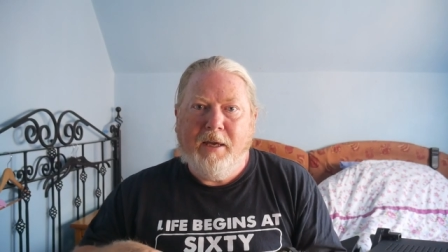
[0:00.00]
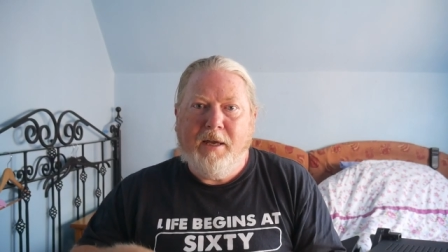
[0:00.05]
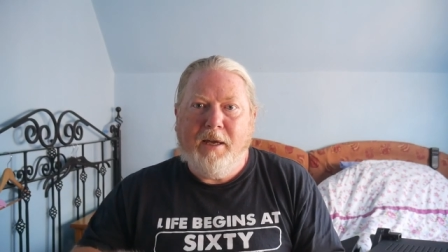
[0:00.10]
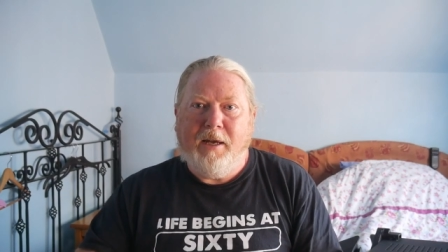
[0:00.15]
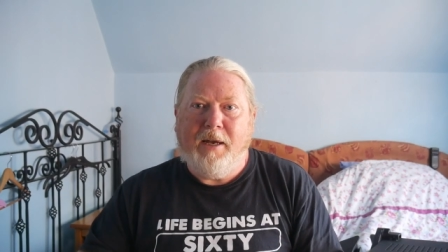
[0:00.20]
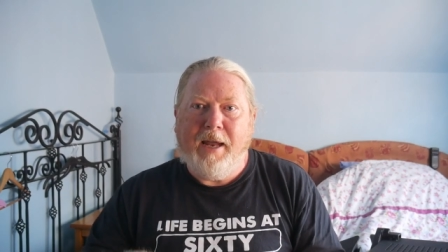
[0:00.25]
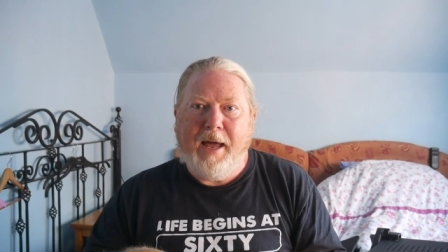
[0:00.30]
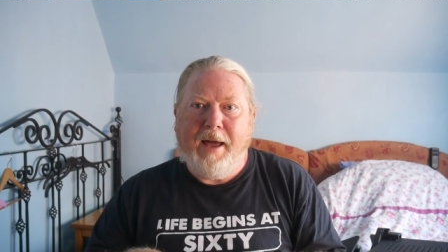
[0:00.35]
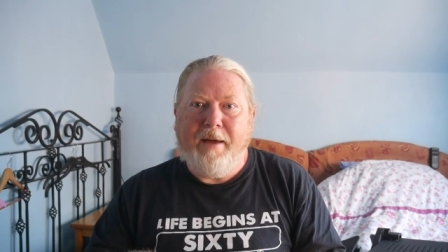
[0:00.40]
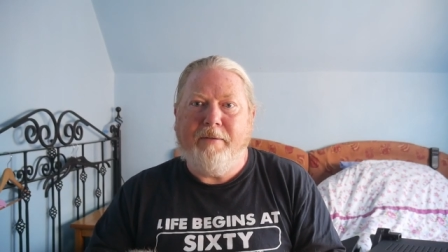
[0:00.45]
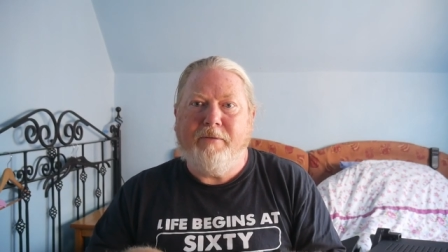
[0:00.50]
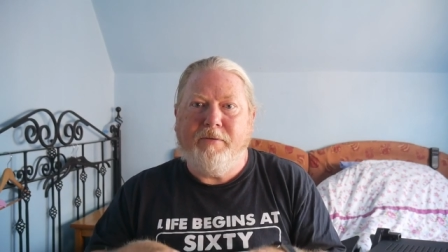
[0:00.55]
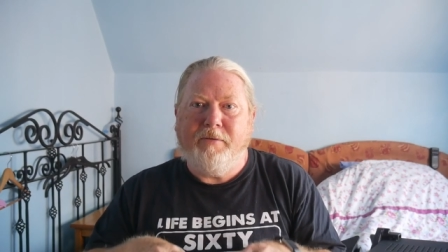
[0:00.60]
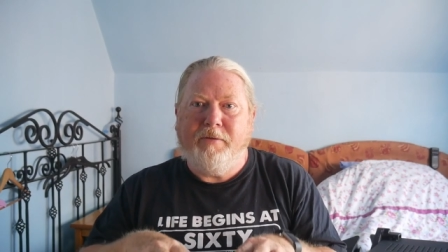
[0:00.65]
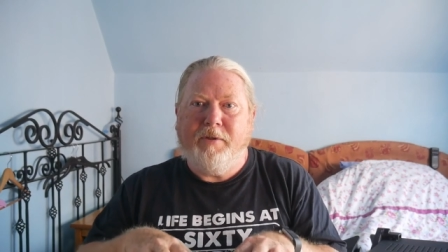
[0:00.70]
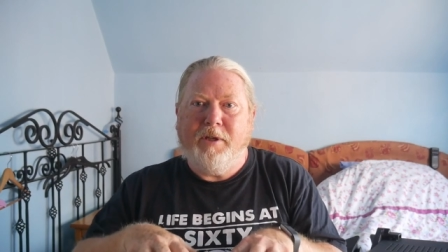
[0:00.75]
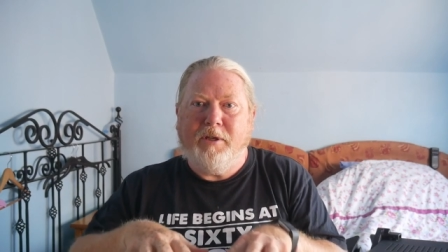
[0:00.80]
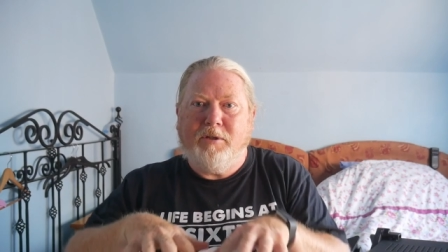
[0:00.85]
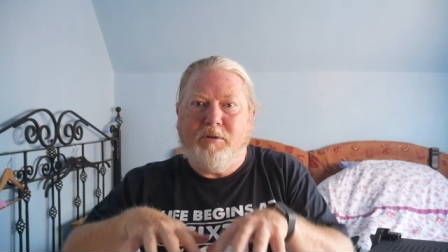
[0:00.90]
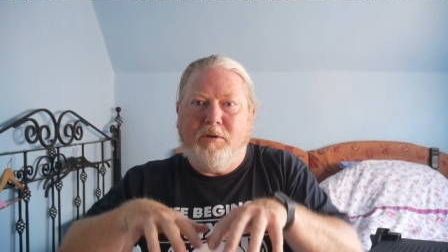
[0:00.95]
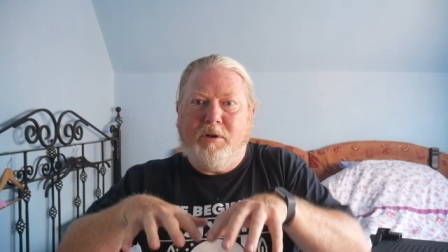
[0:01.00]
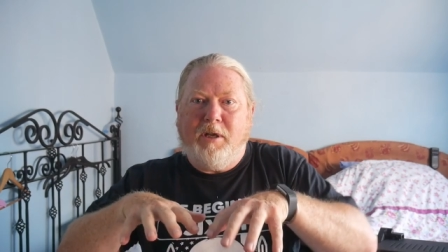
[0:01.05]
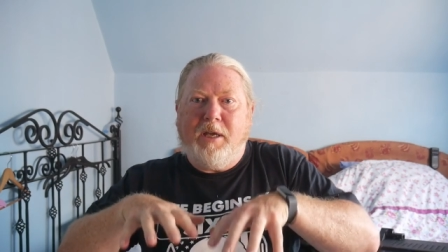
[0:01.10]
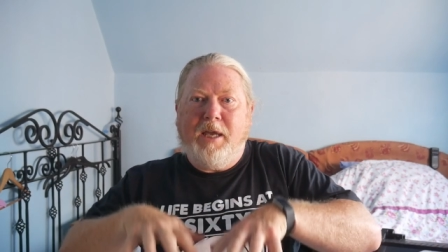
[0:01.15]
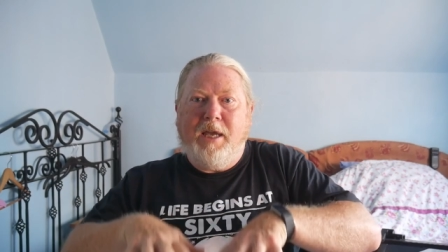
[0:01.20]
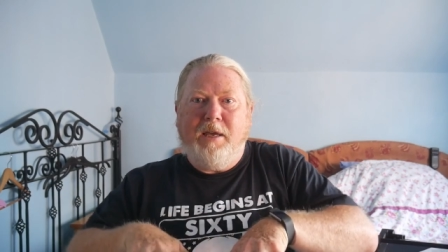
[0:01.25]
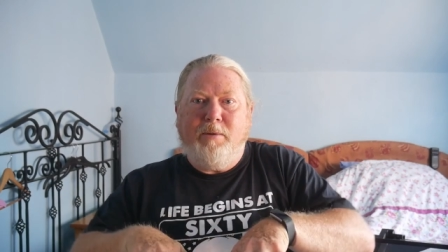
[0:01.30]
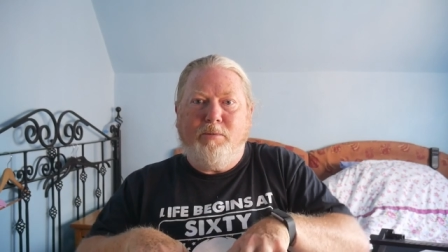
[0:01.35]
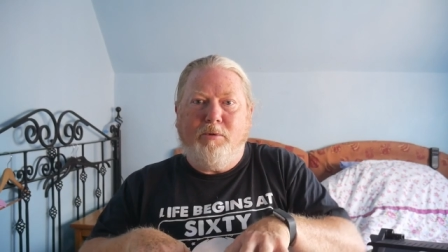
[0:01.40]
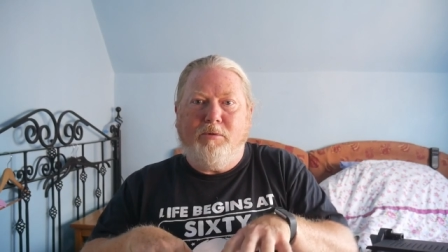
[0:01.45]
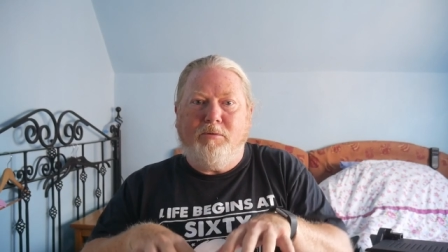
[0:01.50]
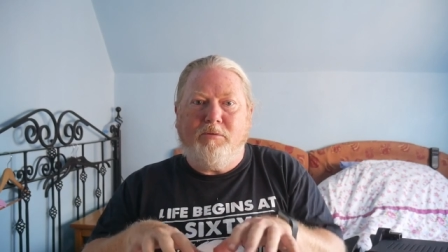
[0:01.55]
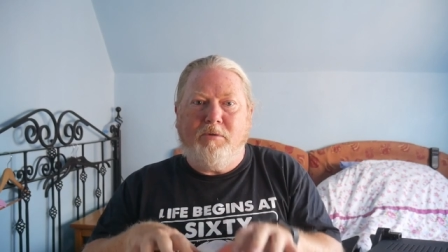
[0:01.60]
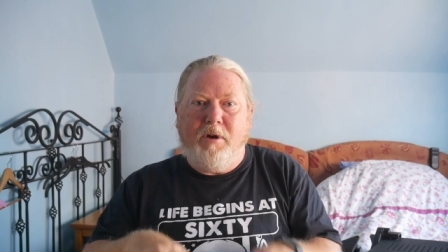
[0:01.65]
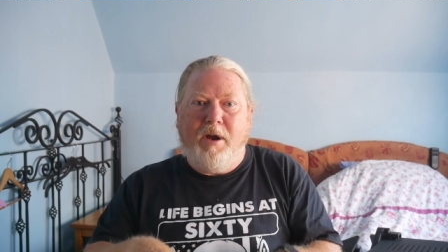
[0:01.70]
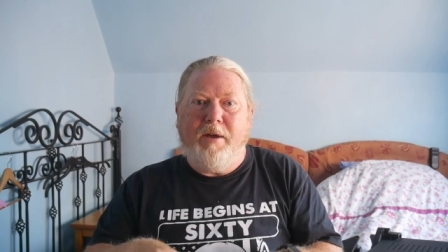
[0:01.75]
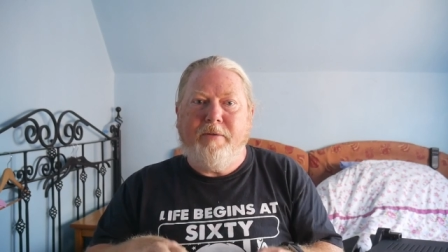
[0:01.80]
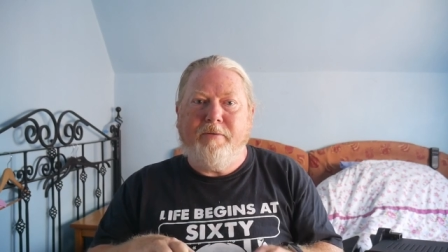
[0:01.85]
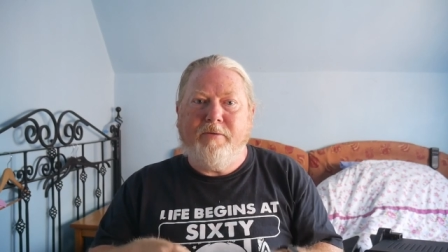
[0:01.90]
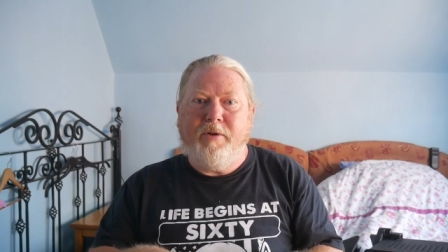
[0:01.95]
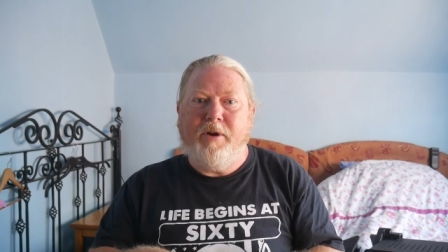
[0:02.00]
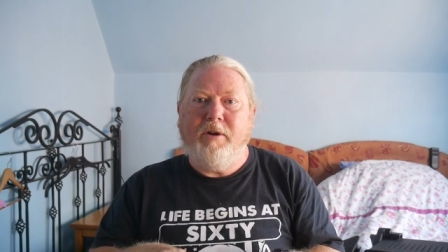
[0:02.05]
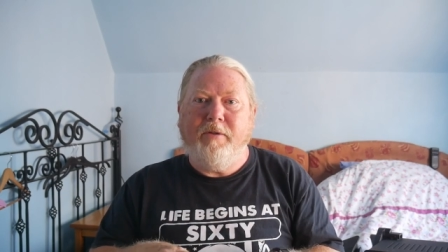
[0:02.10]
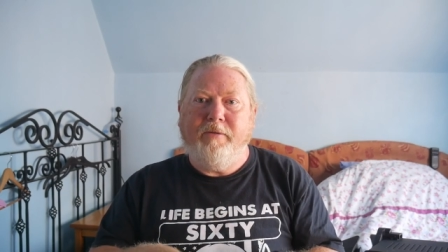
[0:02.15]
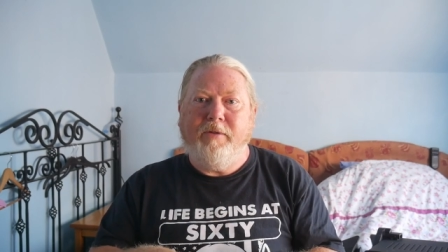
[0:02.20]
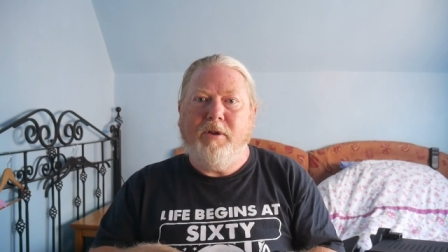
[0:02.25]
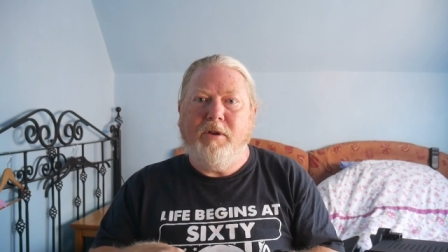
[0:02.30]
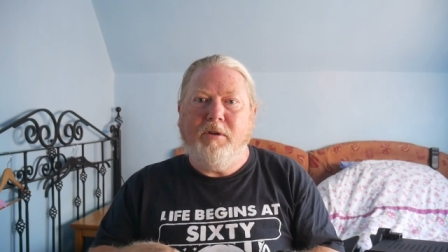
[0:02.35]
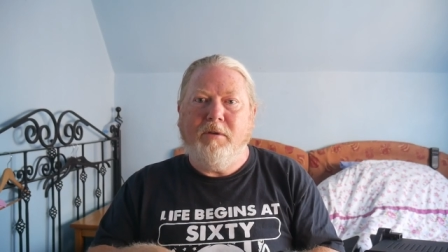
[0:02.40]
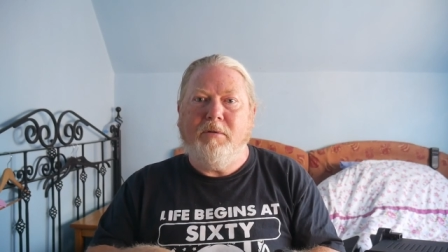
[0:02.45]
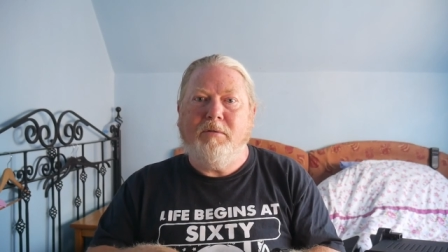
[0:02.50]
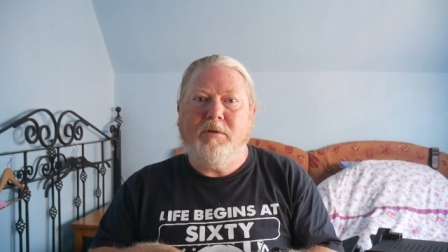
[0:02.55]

and have the sort of keyboard right in front of you